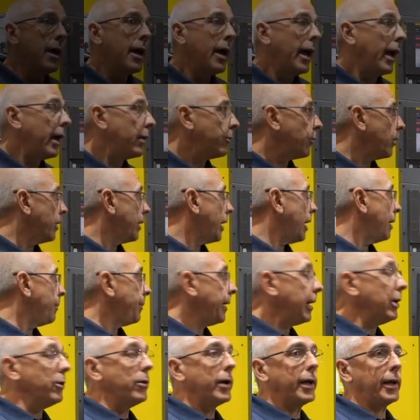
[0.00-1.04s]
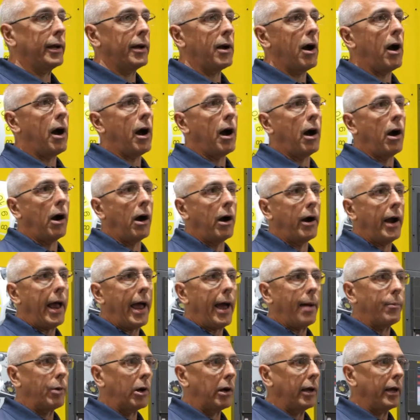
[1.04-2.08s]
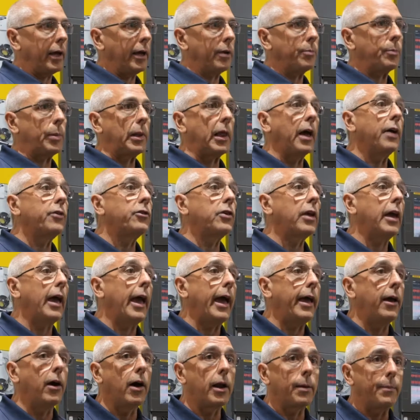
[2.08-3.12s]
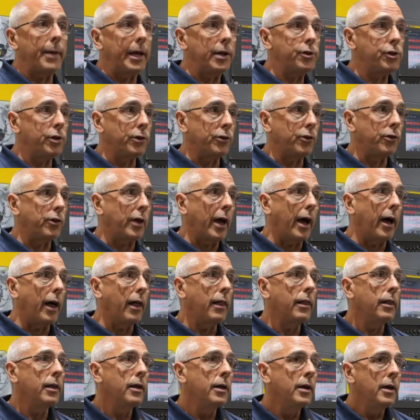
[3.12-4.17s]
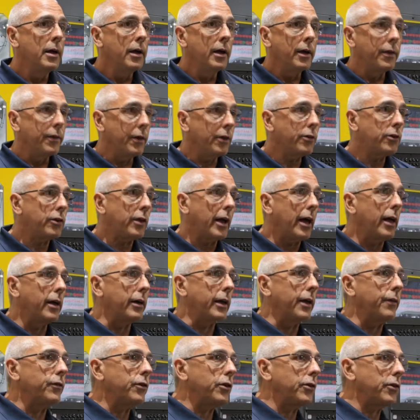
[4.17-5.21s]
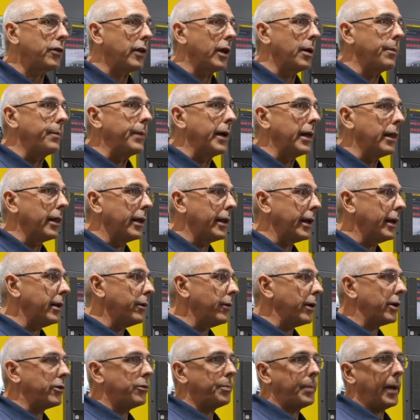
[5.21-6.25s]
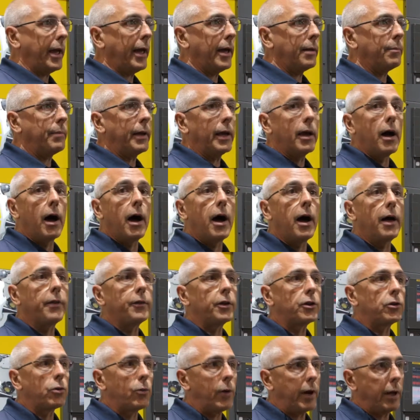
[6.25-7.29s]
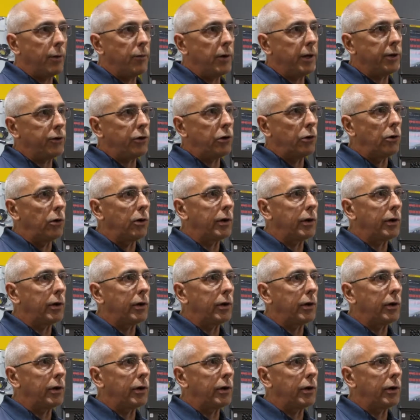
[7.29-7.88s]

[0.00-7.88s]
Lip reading: and we're debuting our Haberle Plus K automation cell. This cell gives us the ability to expand beyond the 21 tool